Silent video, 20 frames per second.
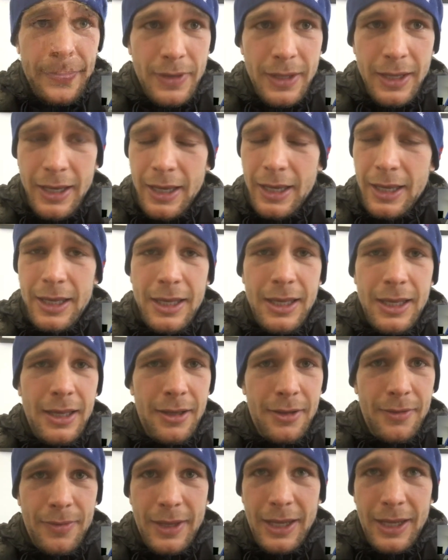Yeah,
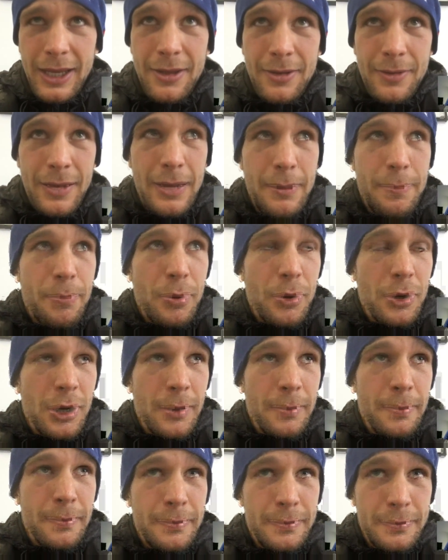they put
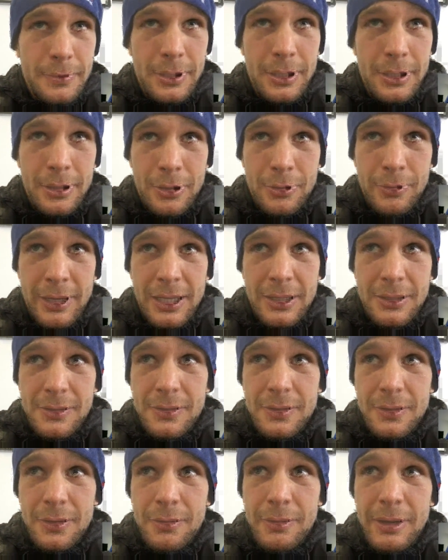on a great
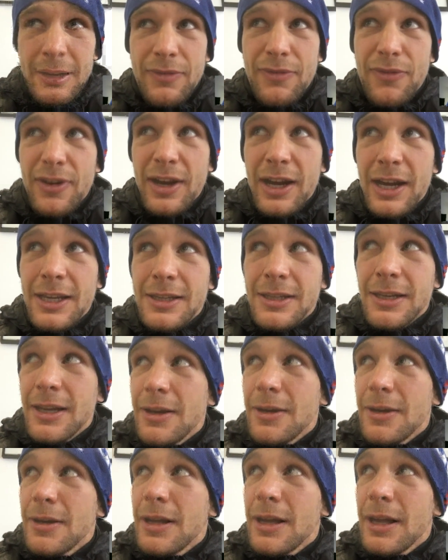fight, and
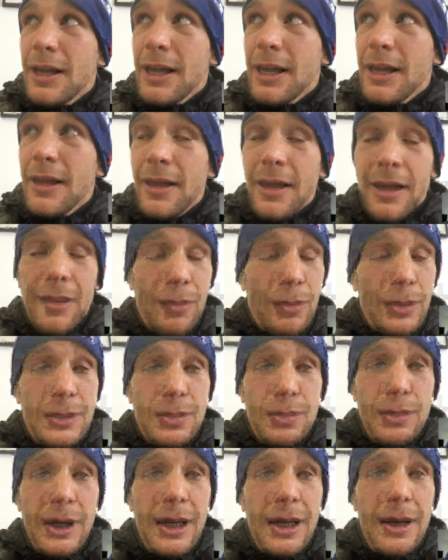I was
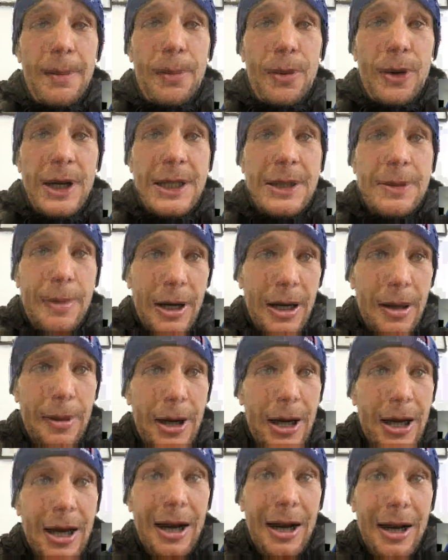really impressed by
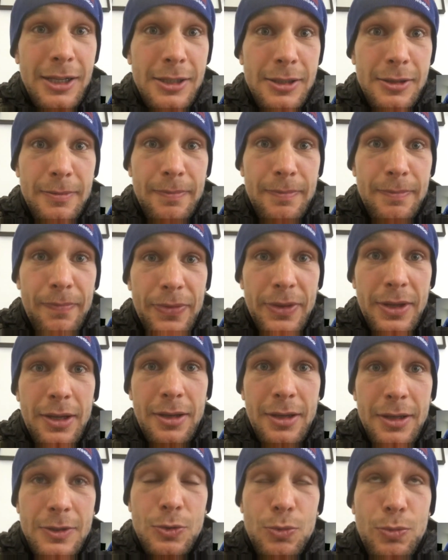Kyle
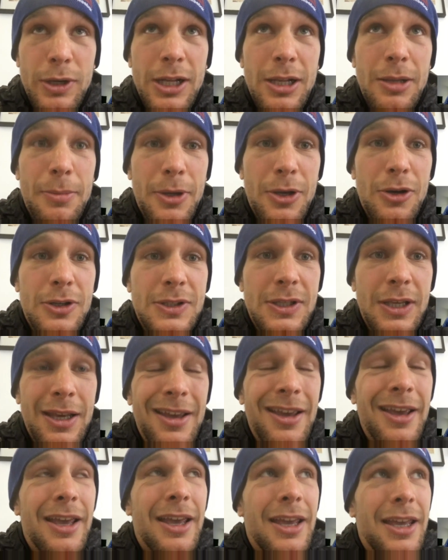as well,
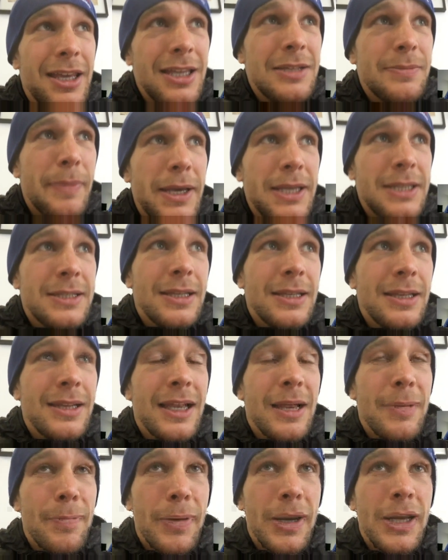because he's basically
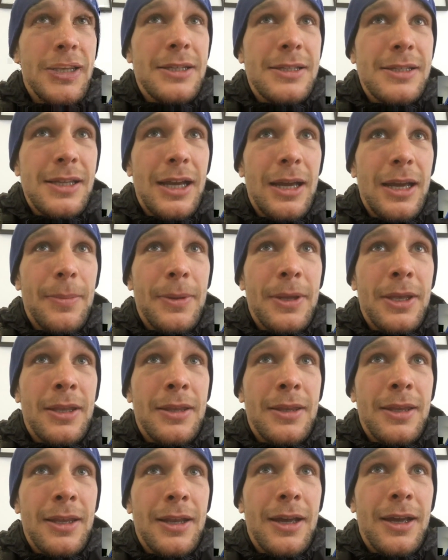that body type
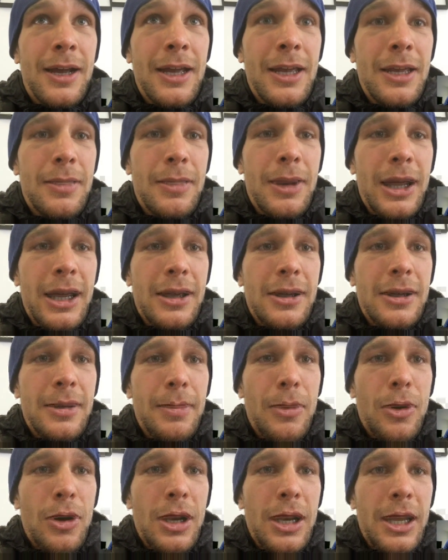that I am, like a
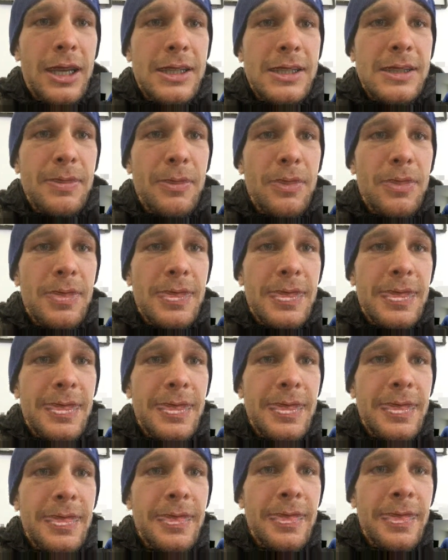more like smaller
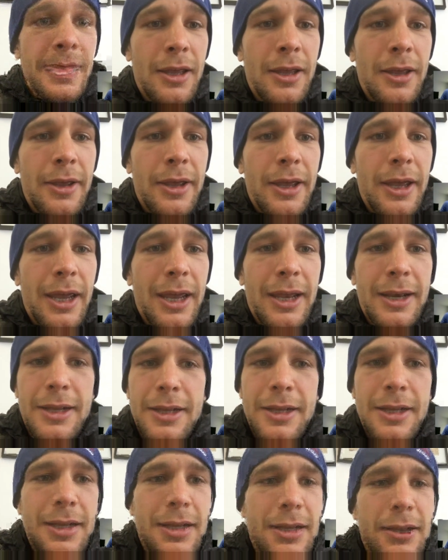guy, and
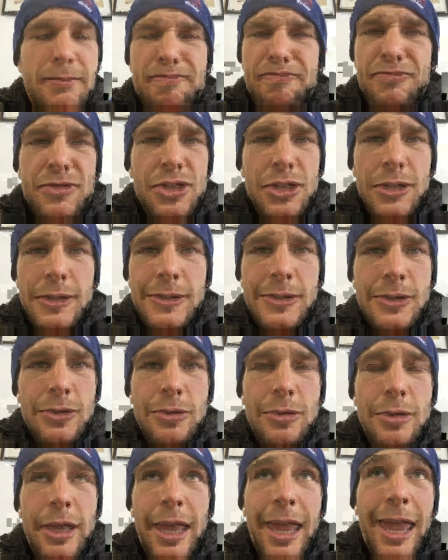he just
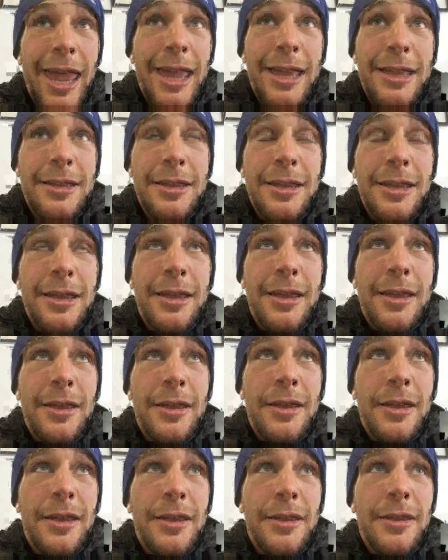
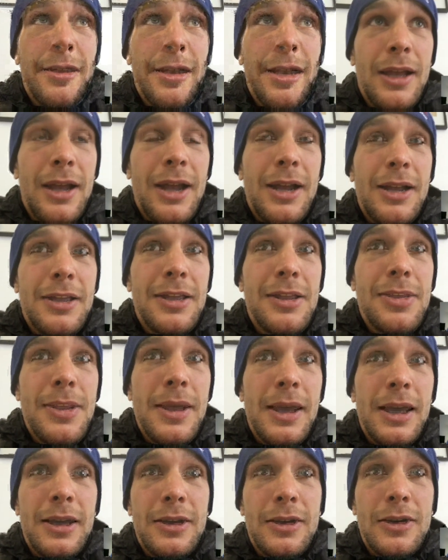hung in
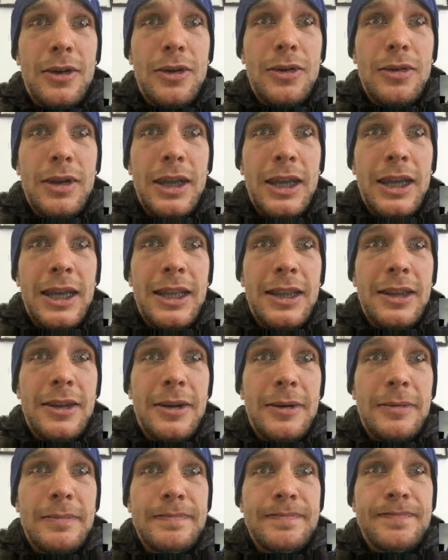there,
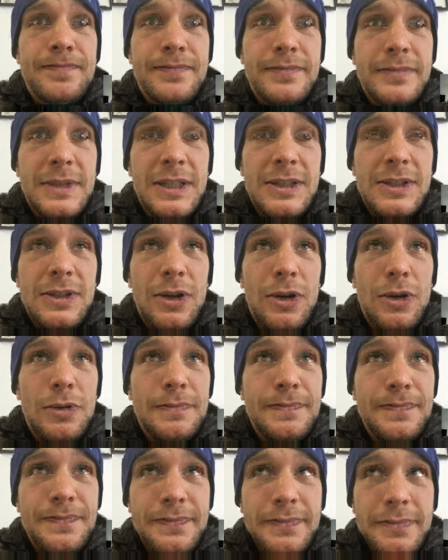and
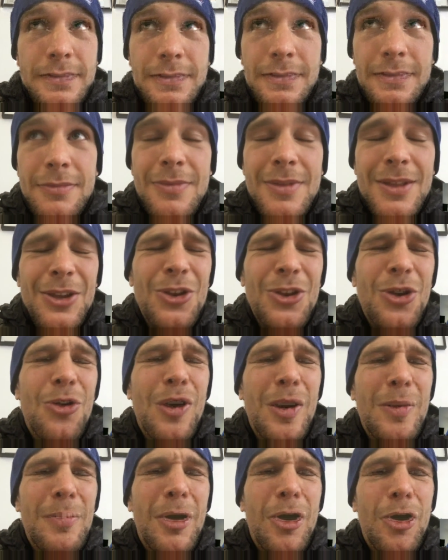so
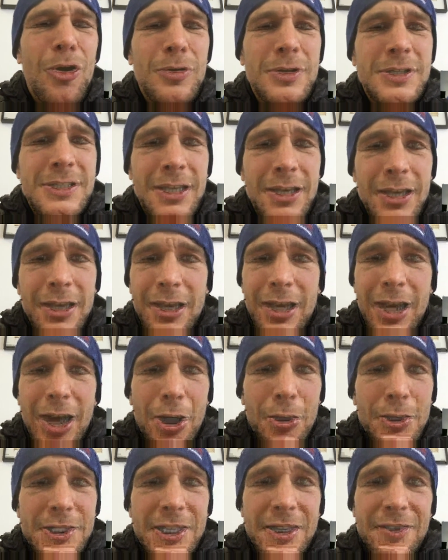I'm
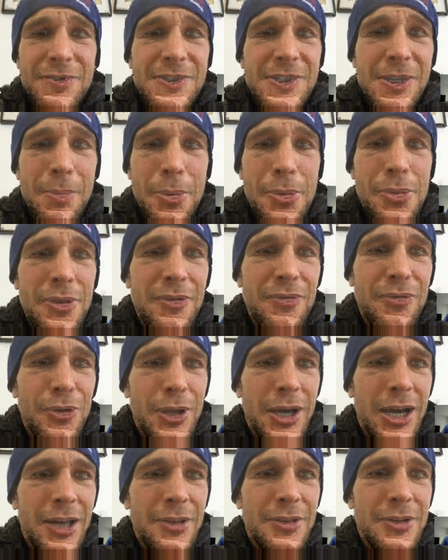always have sympathy for
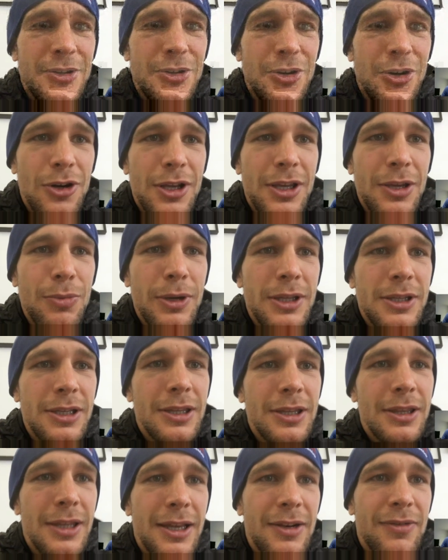the underdog. He went
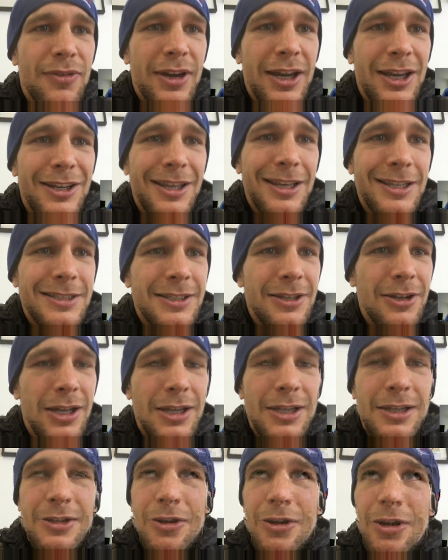in that fight as the
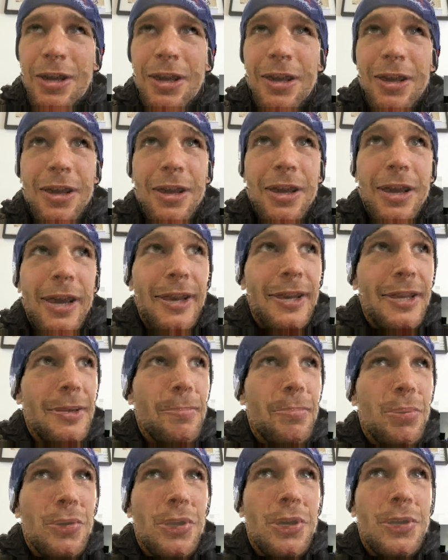underdog, and he
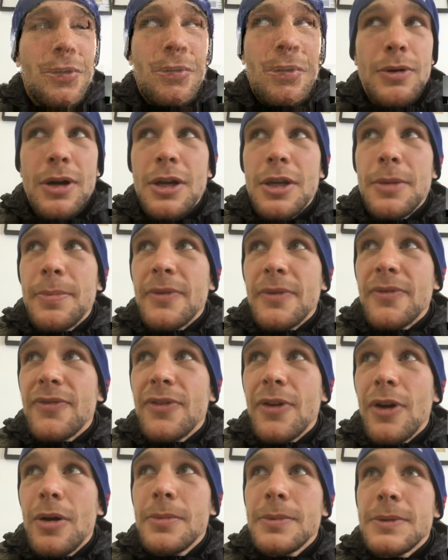put on a rocky
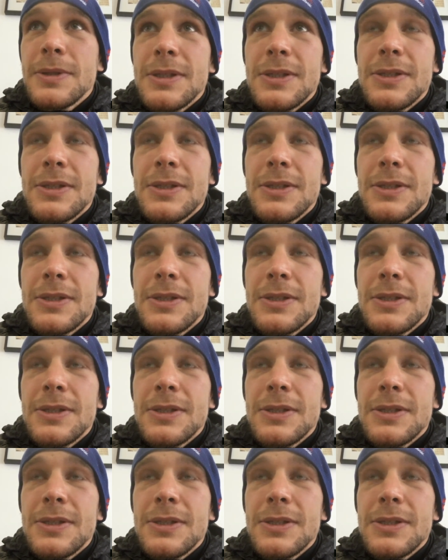performance.